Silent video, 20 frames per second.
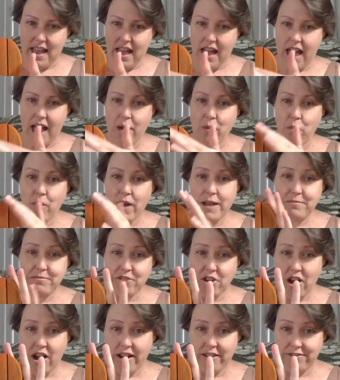I wiped
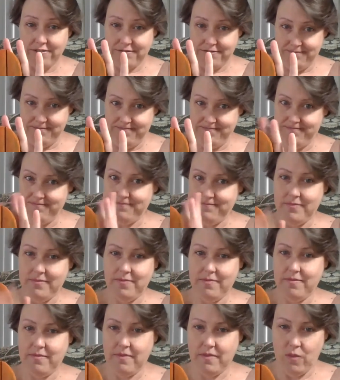off
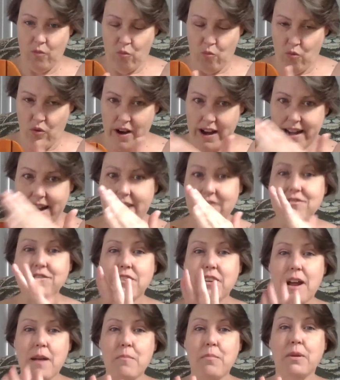right
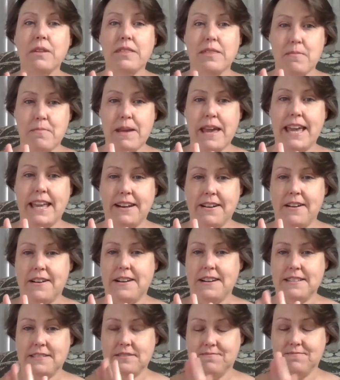after I put the paint
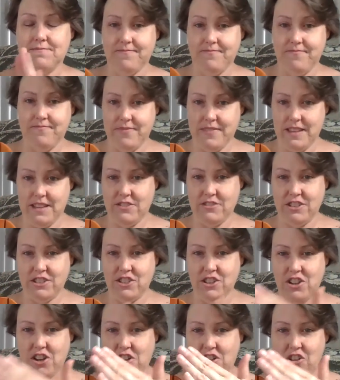on. So I
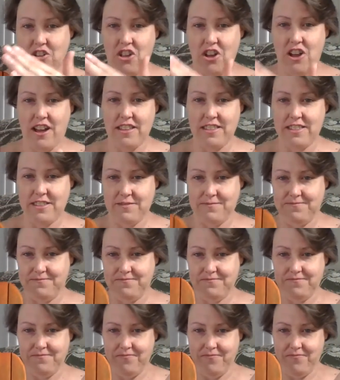took a cloth
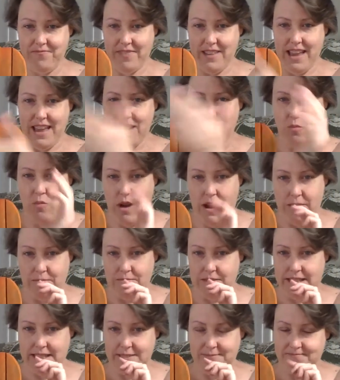and
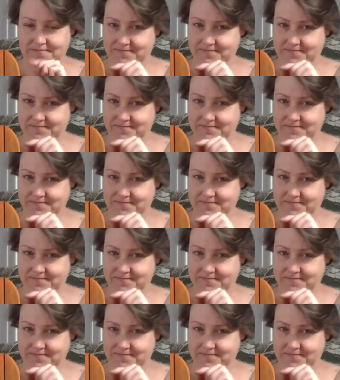wiped it.